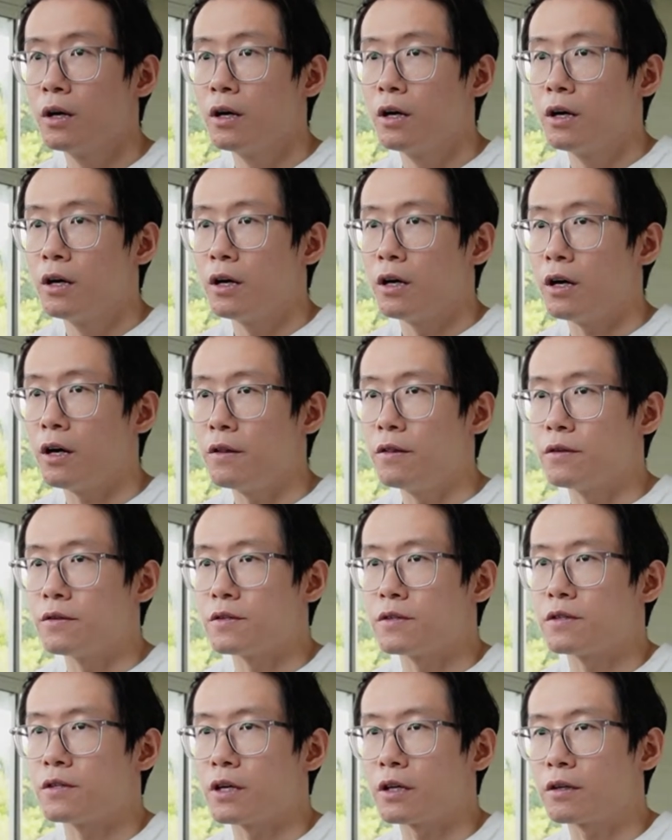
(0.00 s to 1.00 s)
And the
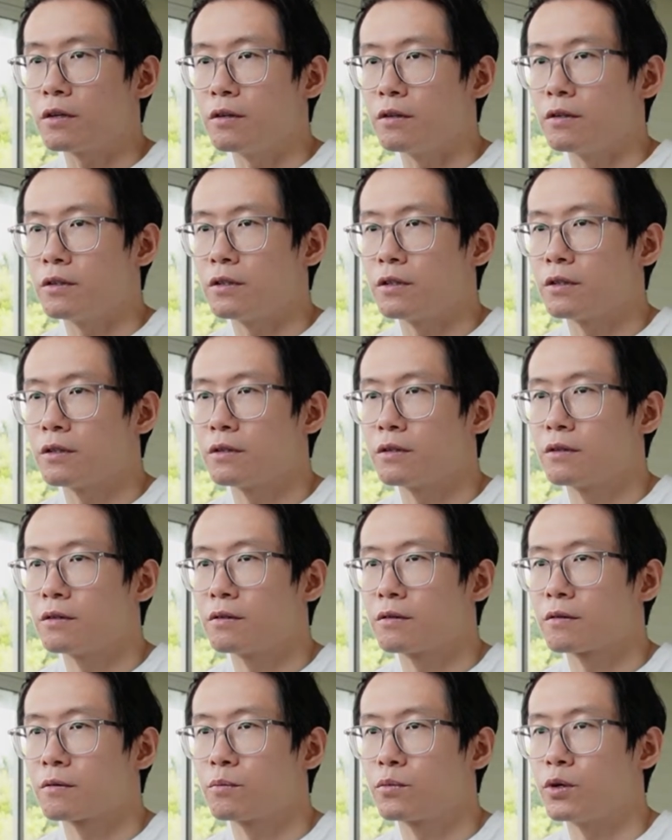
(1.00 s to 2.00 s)
second
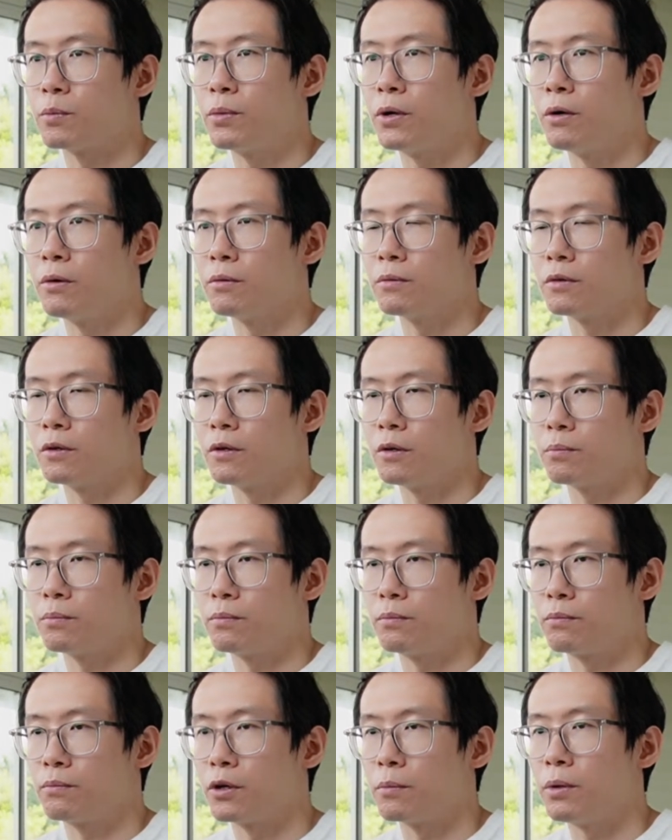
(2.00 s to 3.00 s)

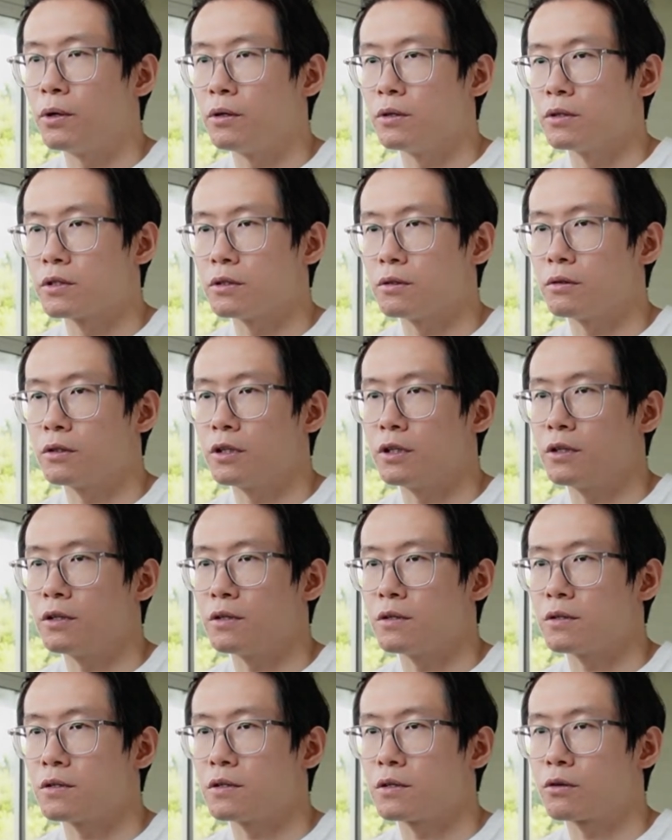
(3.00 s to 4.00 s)
proposal
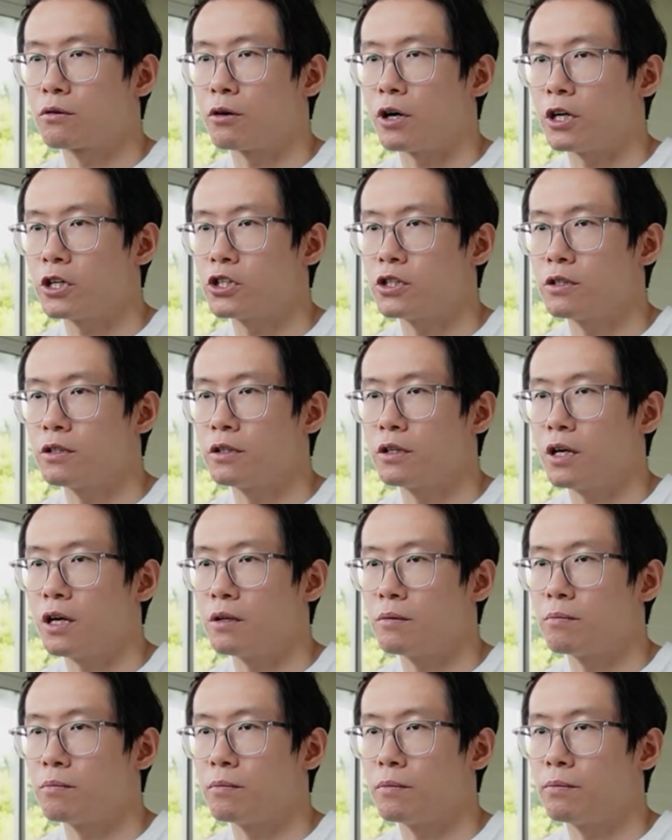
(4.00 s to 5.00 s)
is Krashen
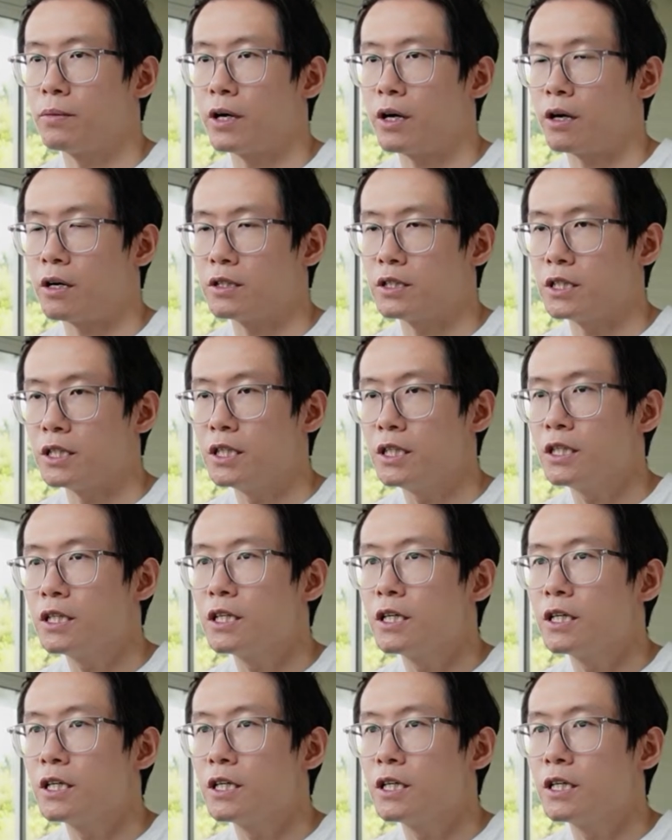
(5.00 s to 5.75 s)
and Paradis.